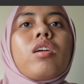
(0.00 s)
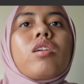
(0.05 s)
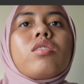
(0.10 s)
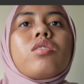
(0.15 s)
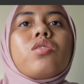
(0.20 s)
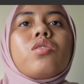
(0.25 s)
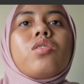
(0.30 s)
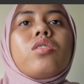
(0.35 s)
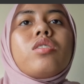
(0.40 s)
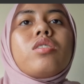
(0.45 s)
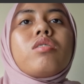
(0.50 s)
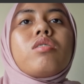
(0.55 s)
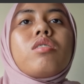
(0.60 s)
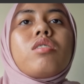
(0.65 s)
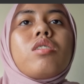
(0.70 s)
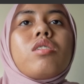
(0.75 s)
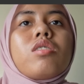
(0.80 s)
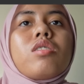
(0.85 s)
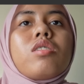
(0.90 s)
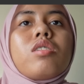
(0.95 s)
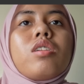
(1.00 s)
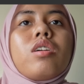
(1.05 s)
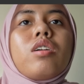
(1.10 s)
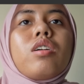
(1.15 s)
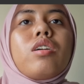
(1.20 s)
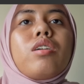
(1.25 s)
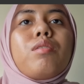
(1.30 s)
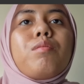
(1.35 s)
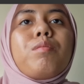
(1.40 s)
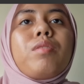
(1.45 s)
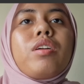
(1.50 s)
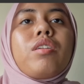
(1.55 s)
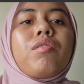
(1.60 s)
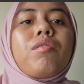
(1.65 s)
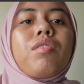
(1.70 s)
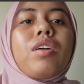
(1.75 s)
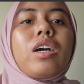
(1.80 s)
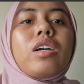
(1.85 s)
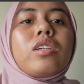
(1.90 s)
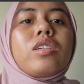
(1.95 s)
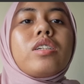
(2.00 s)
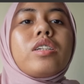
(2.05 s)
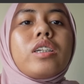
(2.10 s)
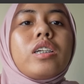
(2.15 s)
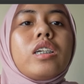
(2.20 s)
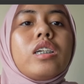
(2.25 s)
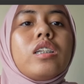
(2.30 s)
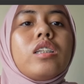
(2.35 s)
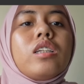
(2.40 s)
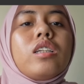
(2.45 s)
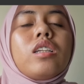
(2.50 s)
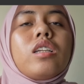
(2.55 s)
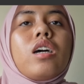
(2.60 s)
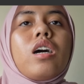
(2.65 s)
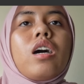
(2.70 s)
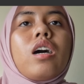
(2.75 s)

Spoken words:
So this is the main function.